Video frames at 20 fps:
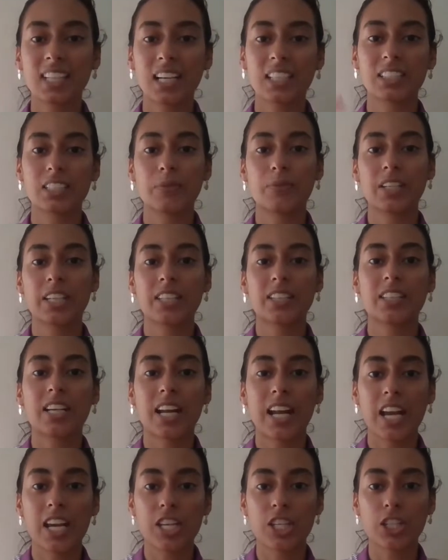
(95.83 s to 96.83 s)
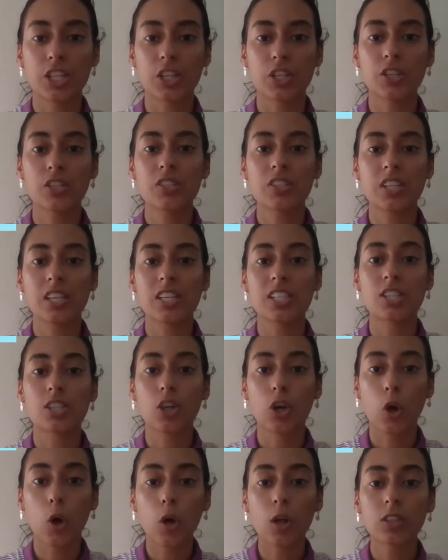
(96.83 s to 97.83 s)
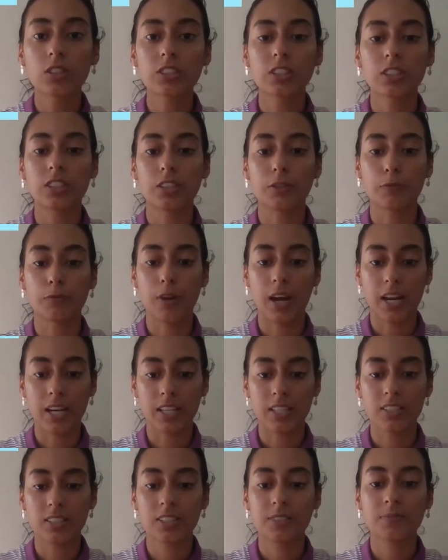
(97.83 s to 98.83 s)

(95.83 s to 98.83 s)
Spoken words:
activity that I choose is called define.